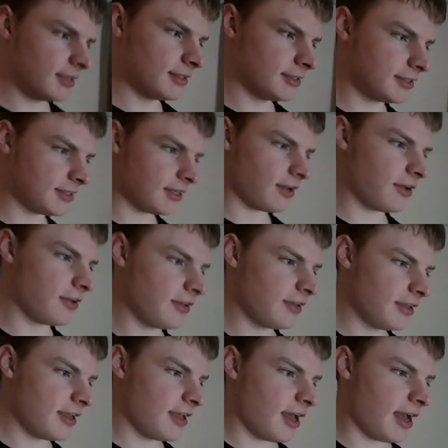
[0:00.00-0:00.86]
So
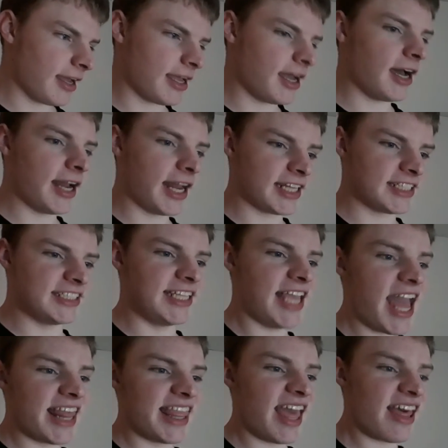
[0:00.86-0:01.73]
I can't actually
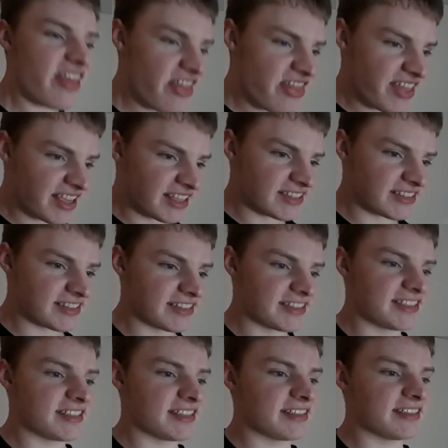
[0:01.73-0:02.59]
get the other things
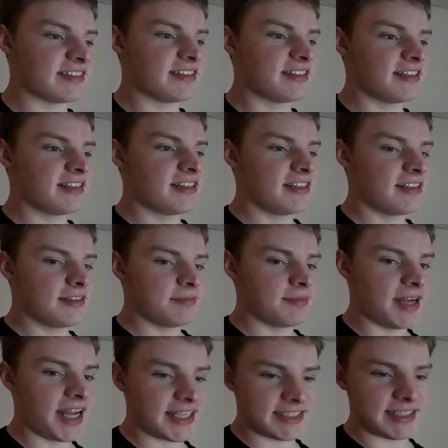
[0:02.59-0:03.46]
until
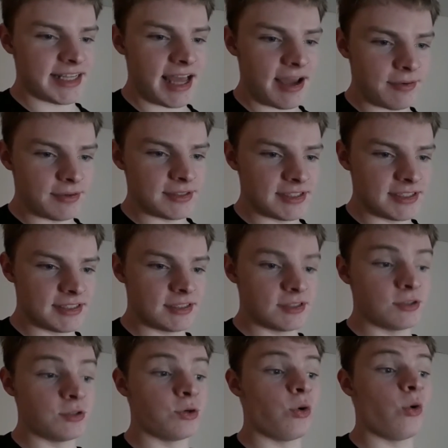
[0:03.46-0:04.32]
my next
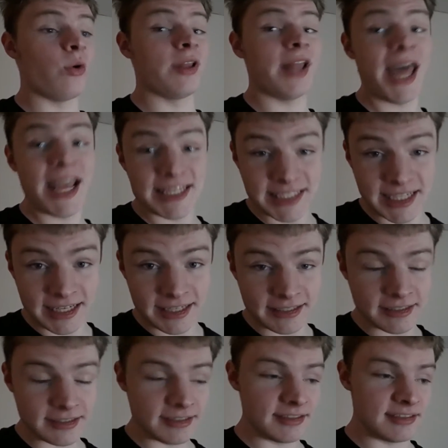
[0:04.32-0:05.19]
allowance or
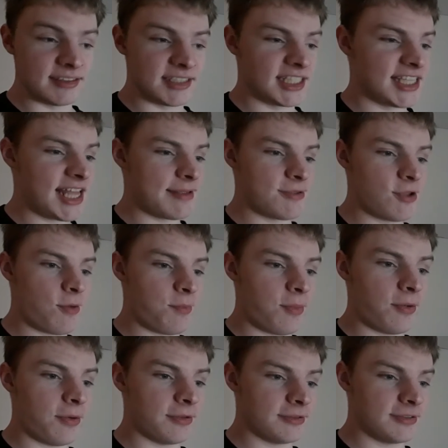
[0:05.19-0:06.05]
later, because the
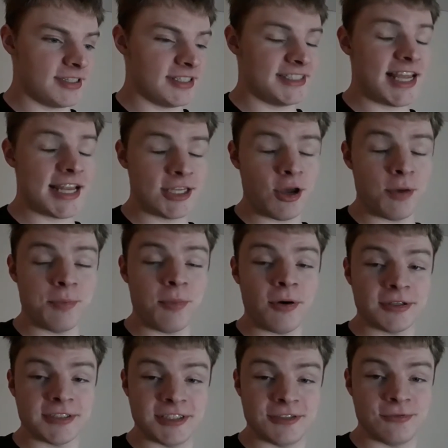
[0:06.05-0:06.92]
set-top
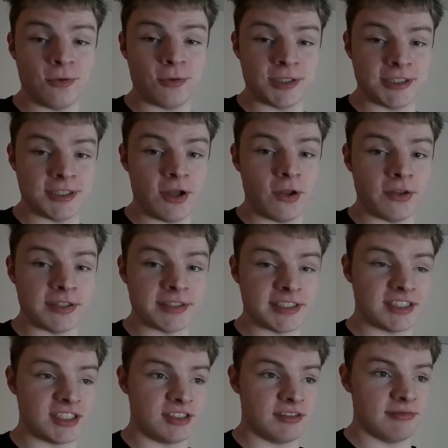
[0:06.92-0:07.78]
box is
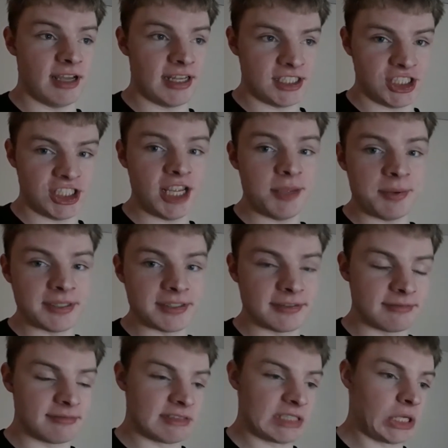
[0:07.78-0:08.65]
$40 at cheapest.